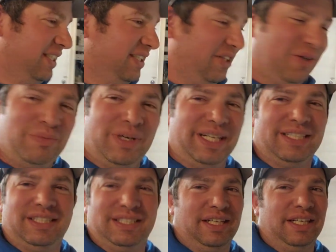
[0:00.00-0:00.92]
don't buy a
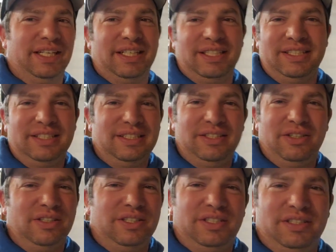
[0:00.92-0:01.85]
Sonnen
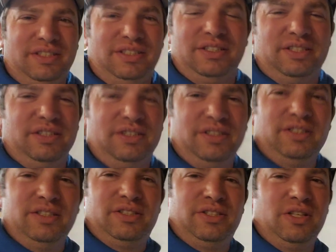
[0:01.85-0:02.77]
don't just there
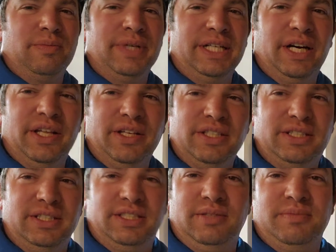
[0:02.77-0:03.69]
there's so many other
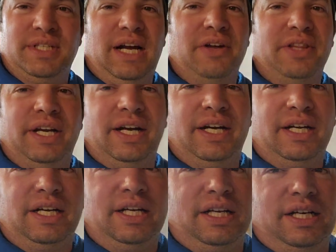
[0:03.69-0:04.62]
systems out there
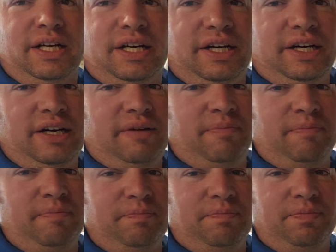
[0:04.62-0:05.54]
um,